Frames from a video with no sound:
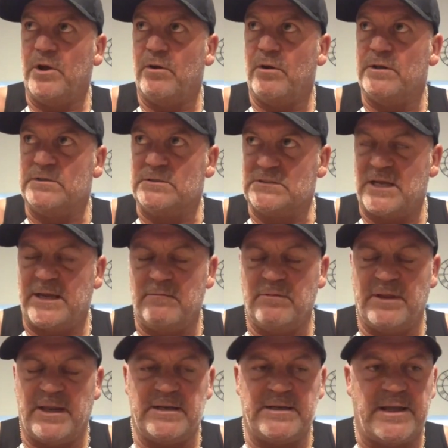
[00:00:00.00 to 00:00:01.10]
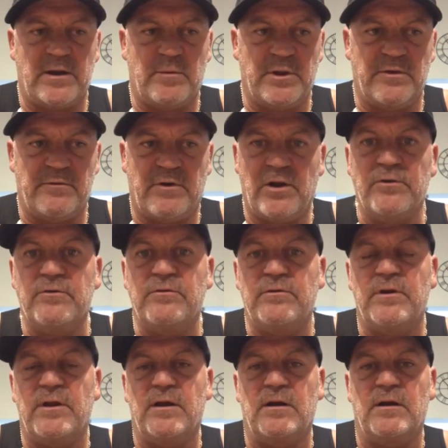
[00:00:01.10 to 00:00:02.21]
say without a doubt, I'll be on the road.
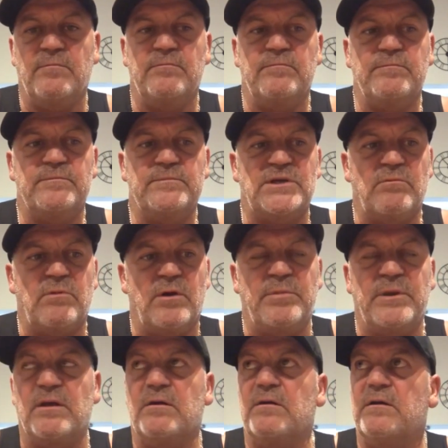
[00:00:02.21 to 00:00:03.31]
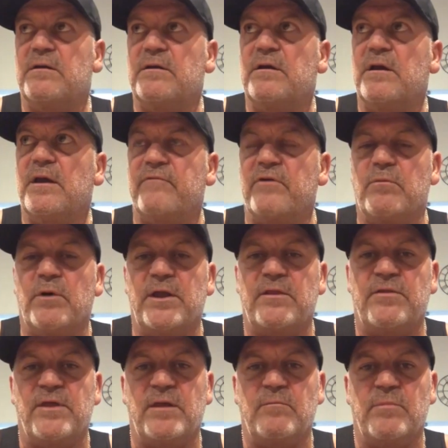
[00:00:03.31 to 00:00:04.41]
So it won't be a every week
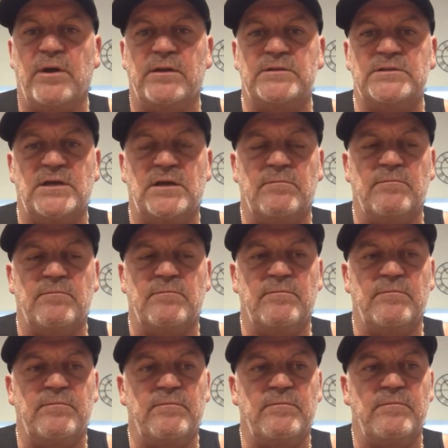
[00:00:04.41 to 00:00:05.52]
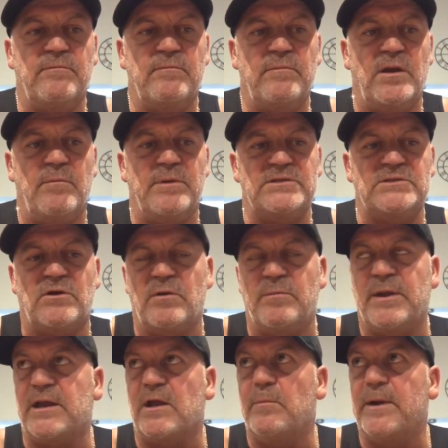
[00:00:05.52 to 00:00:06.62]
thing, but I'm excited
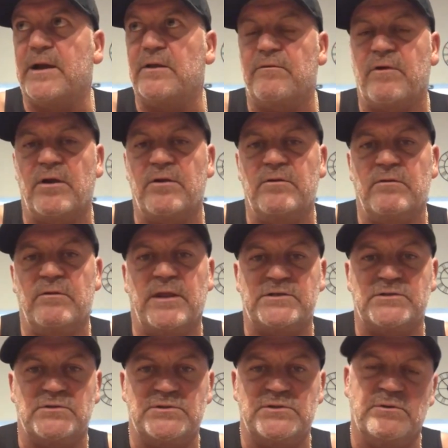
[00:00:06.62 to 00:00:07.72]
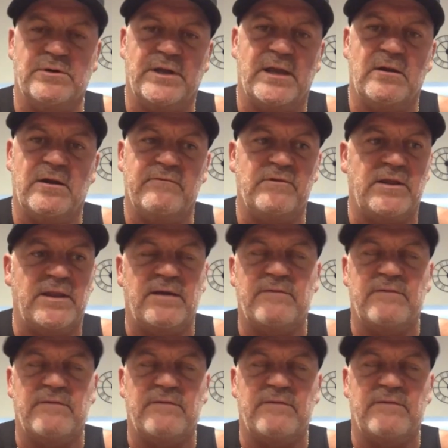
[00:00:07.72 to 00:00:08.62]
about going back on the road, doing the national tour again. I haven't done that